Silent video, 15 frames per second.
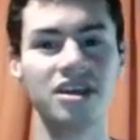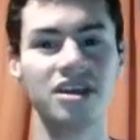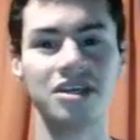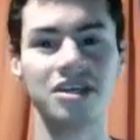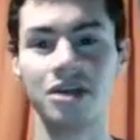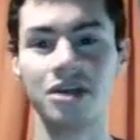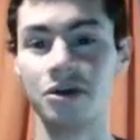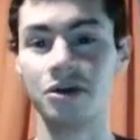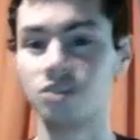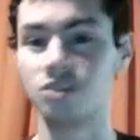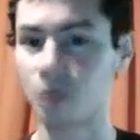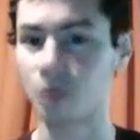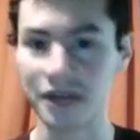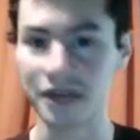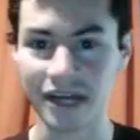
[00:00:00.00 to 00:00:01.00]

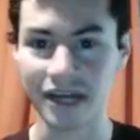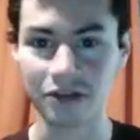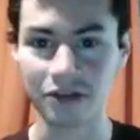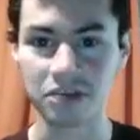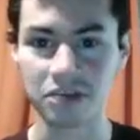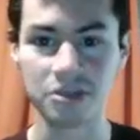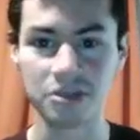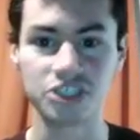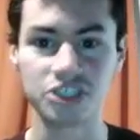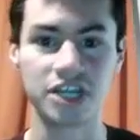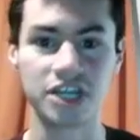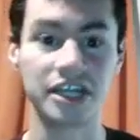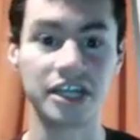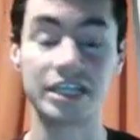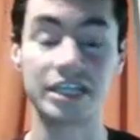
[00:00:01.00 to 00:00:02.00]
$20 commission
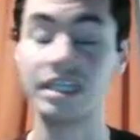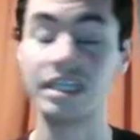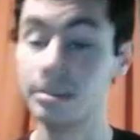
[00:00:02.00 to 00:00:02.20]
on like an